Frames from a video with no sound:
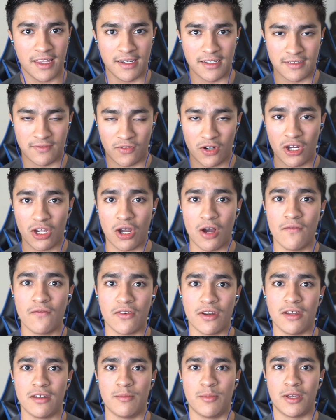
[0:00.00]
that is very
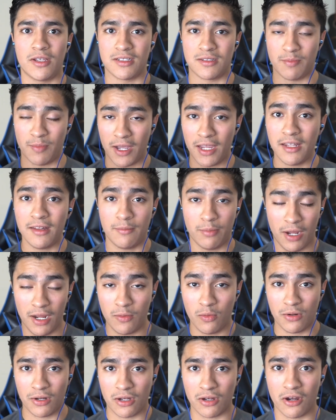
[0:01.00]
confident. Because by by
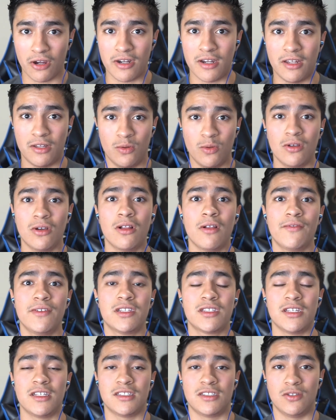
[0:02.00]
working hard and doing all
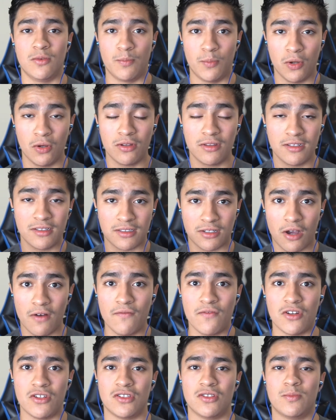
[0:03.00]
these things, you build this
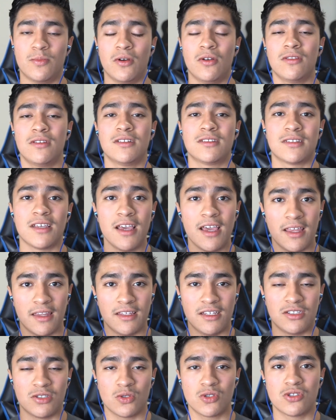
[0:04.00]
confidence, you build this
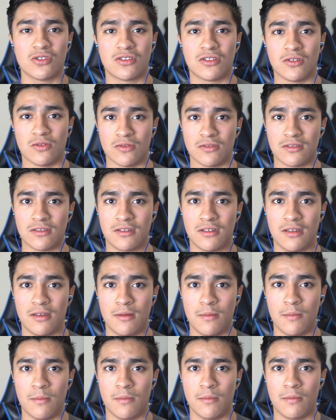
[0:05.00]
these social skills,
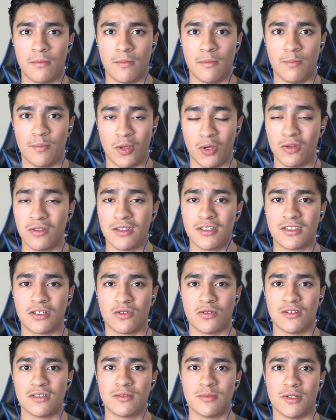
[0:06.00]
build this
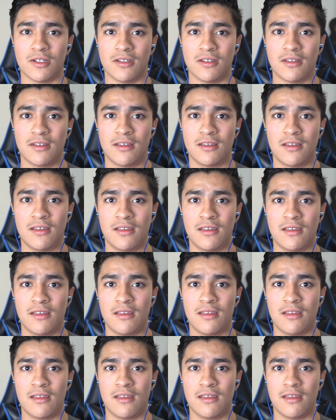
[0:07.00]
charisma,
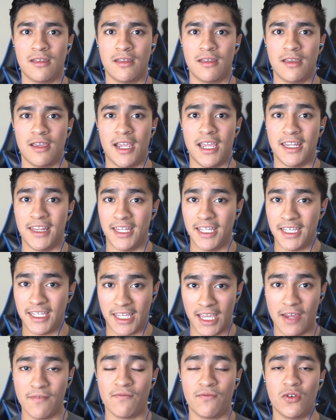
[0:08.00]
and they
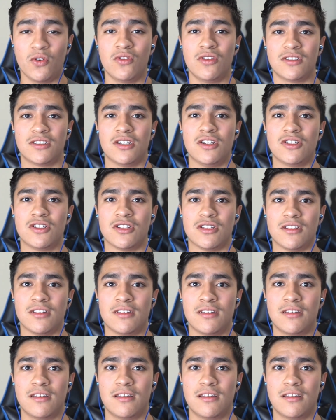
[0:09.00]
can feel this energy.